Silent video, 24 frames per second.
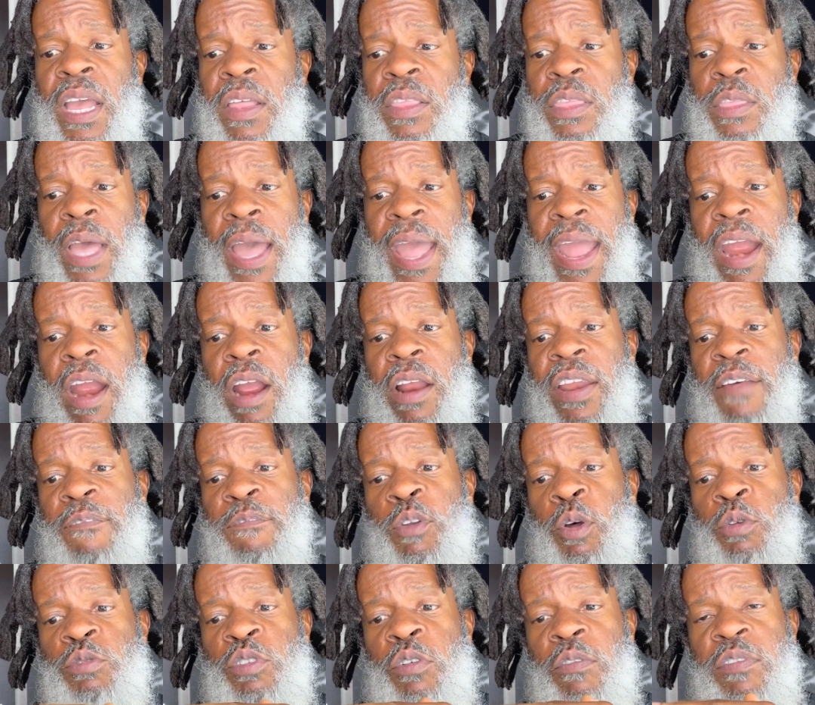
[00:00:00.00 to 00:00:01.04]
The air that
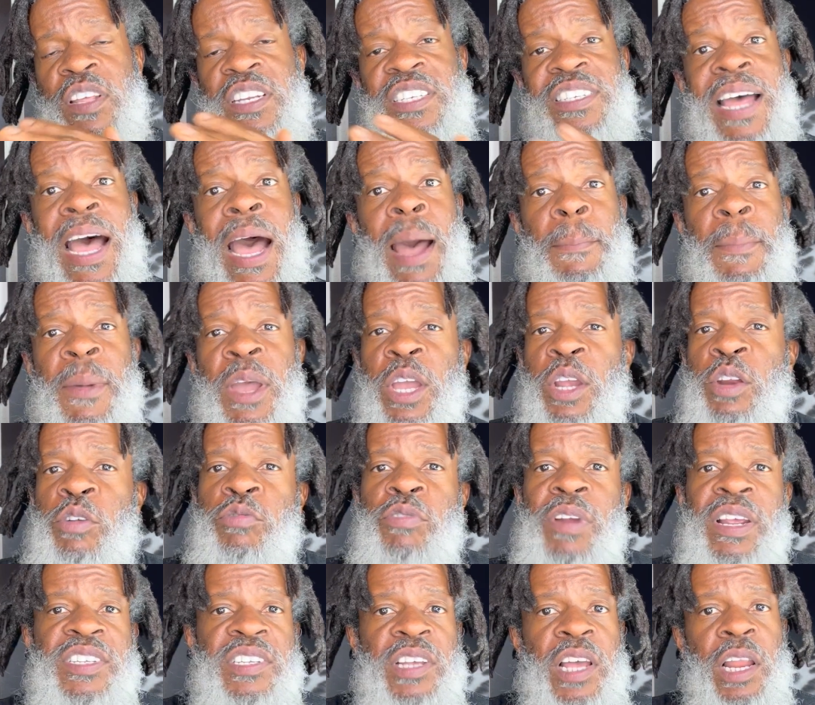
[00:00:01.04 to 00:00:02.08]
flows over the top
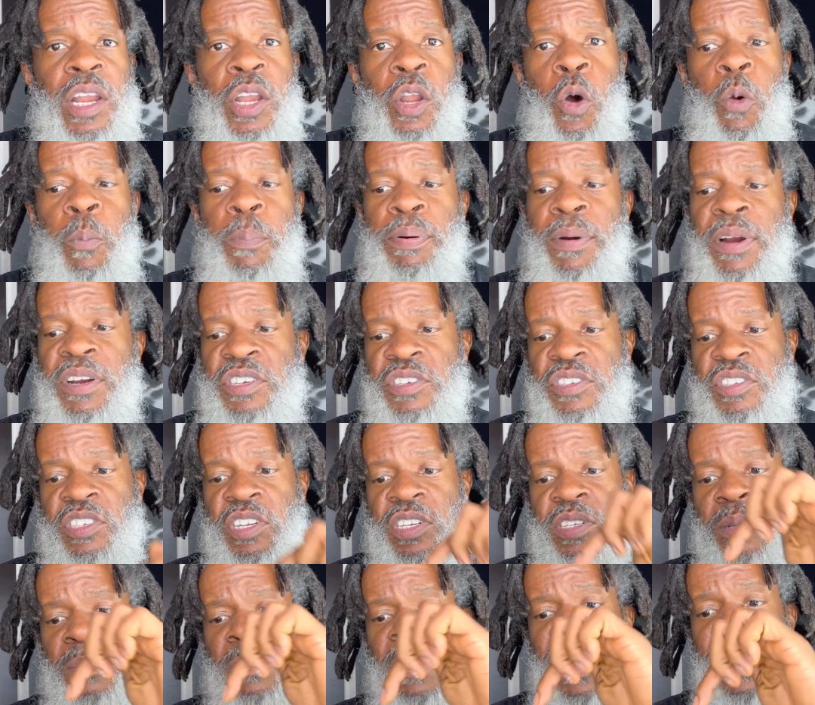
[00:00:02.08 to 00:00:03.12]
creates a low pressure
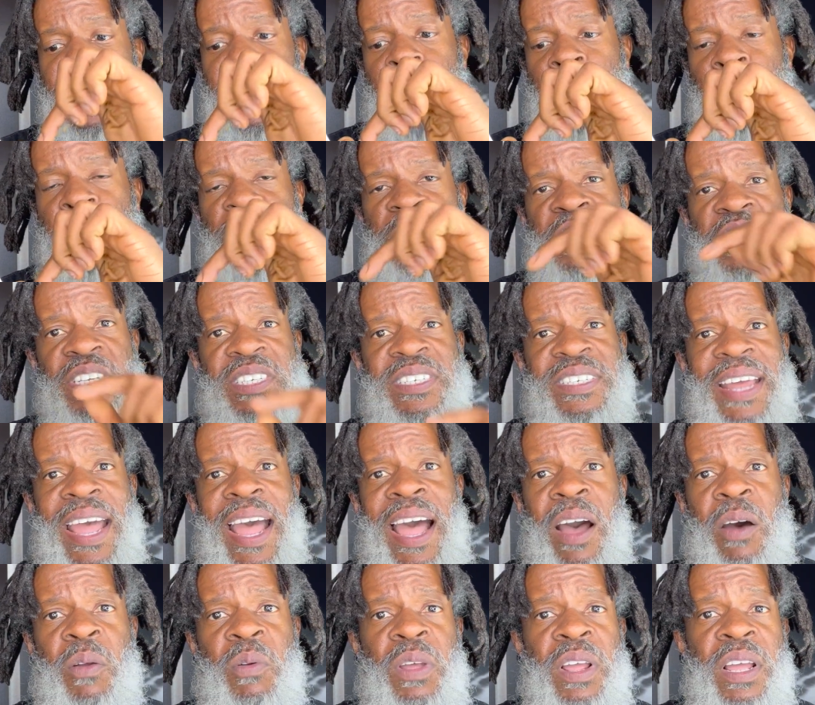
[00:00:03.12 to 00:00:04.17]
system that pushes
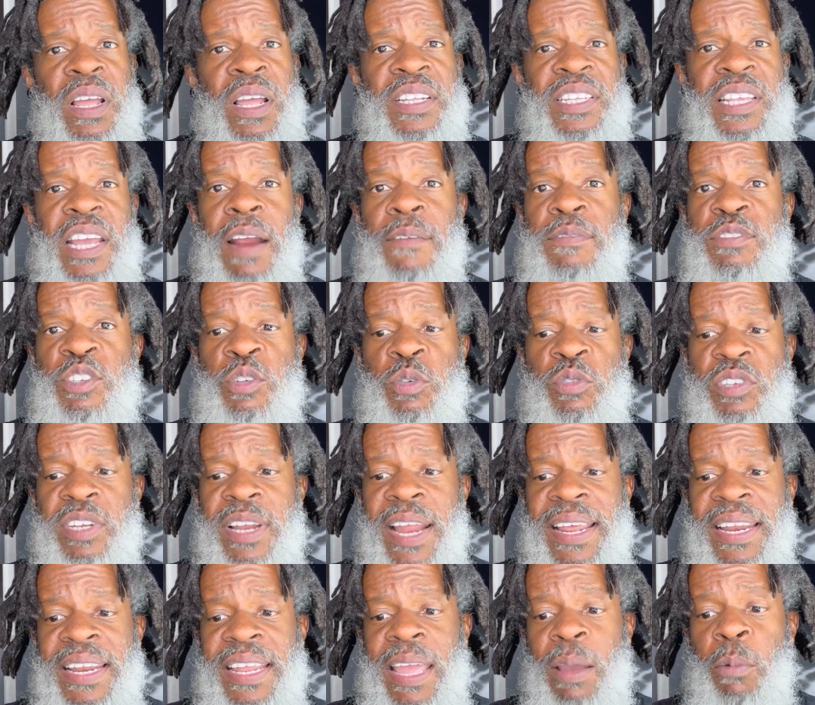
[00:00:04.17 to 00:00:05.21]
down ever so
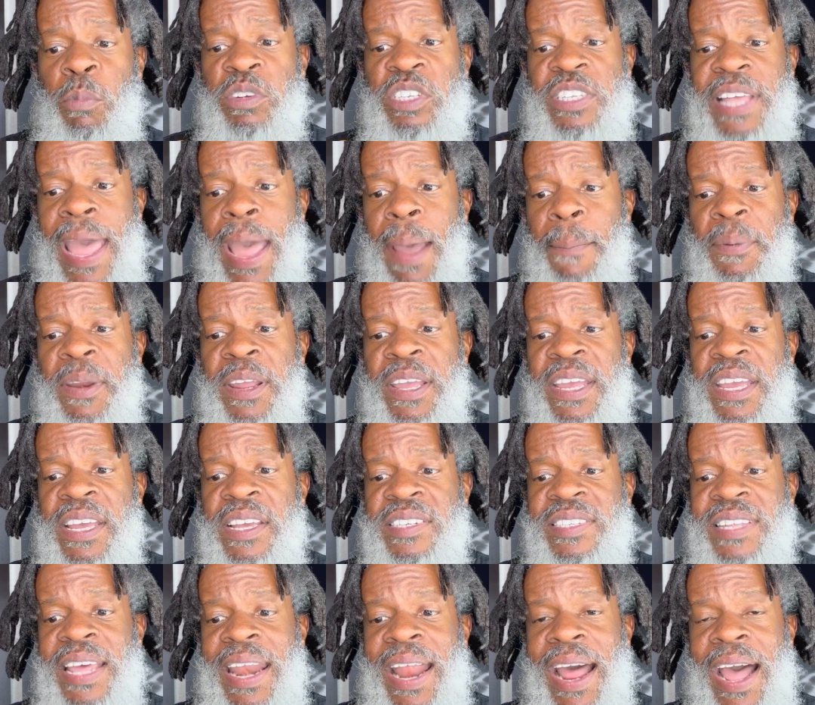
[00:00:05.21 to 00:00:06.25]
slightly. And what's happening
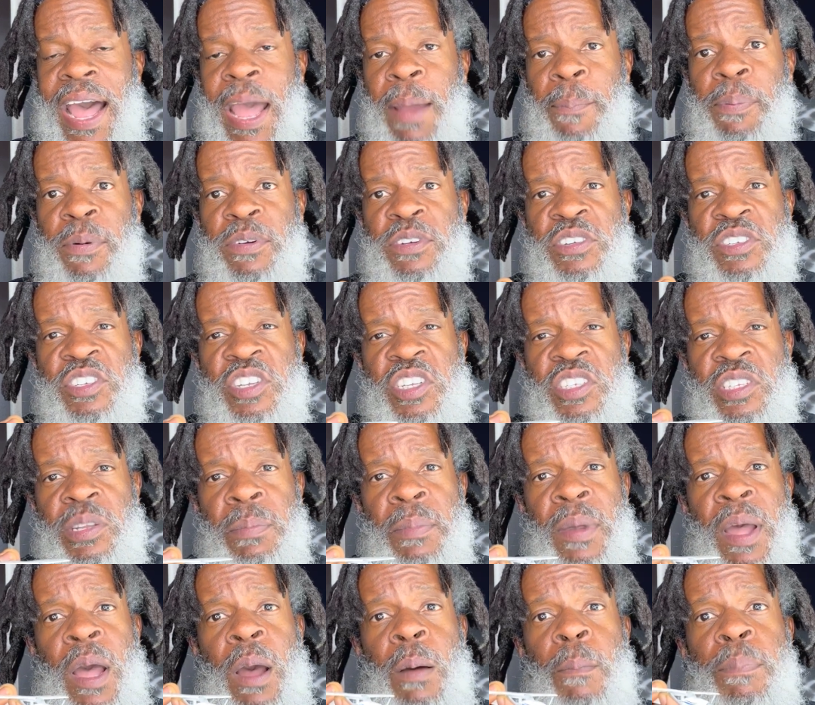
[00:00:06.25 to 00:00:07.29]
is that high pressure system
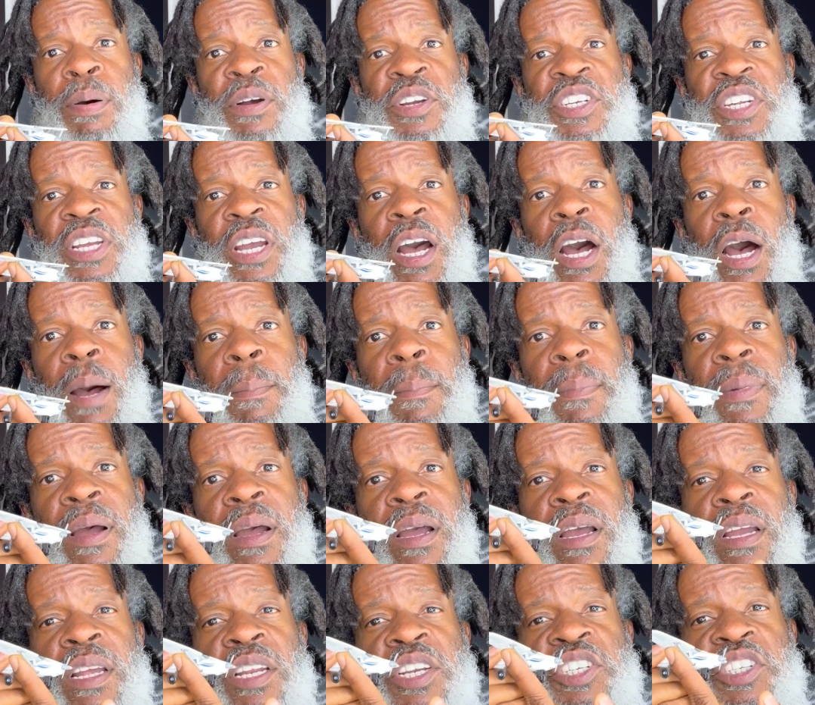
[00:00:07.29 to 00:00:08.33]
pushing up
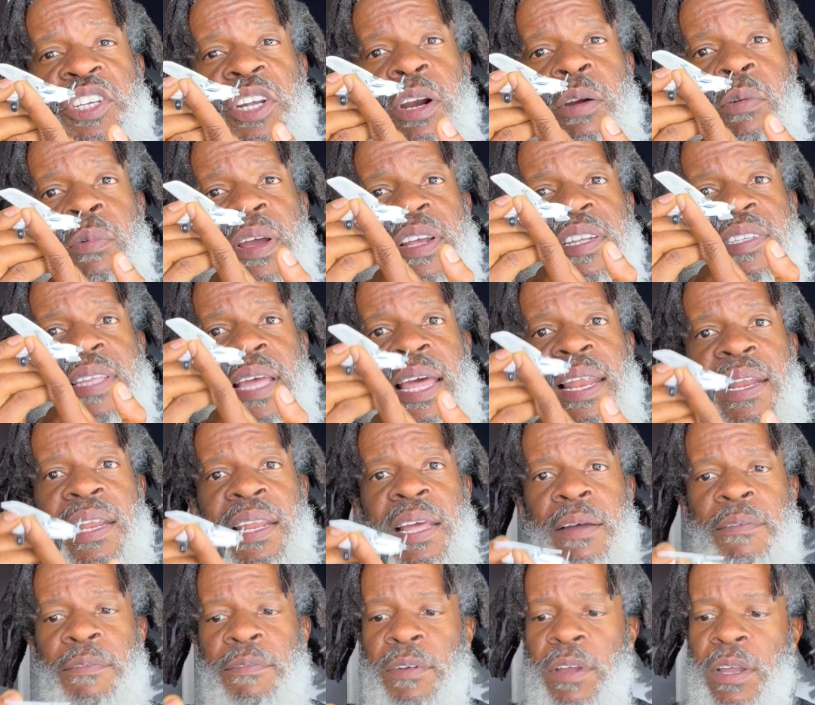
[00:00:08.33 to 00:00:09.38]
generates that
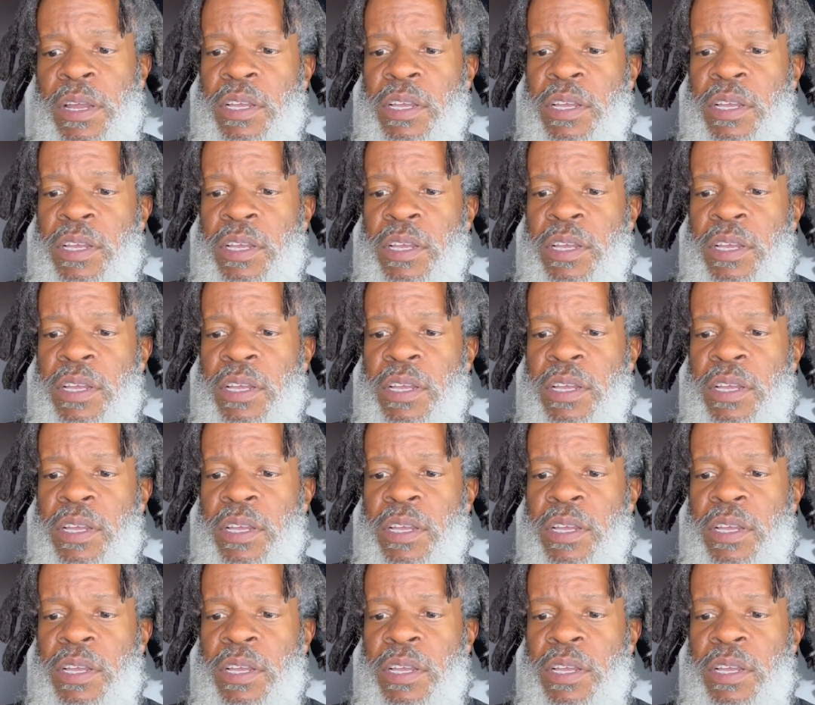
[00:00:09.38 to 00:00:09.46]
lift.